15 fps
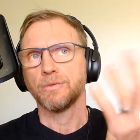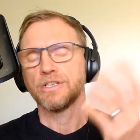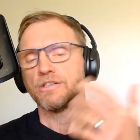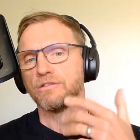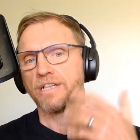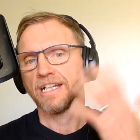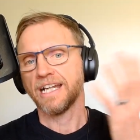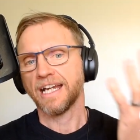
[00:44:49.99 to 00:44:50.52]
when you
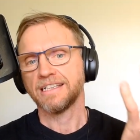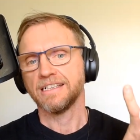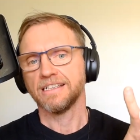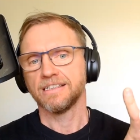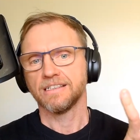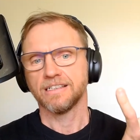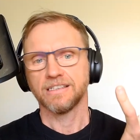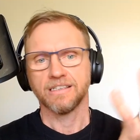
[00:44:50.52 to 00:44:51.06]
connect
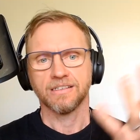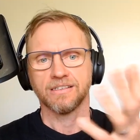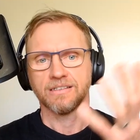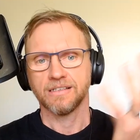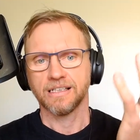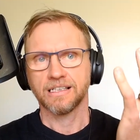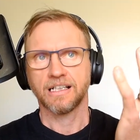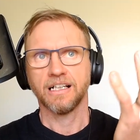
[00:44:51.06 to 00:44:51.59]
in,
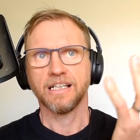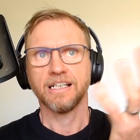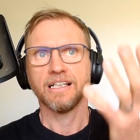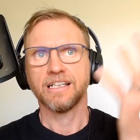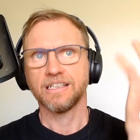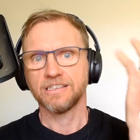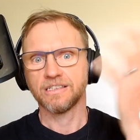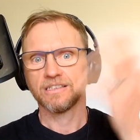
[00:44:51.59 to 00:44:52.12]
and
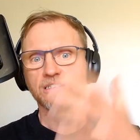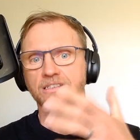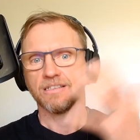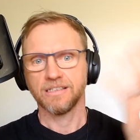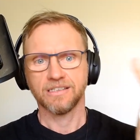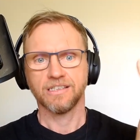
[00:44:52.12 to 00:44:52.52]
clearly it just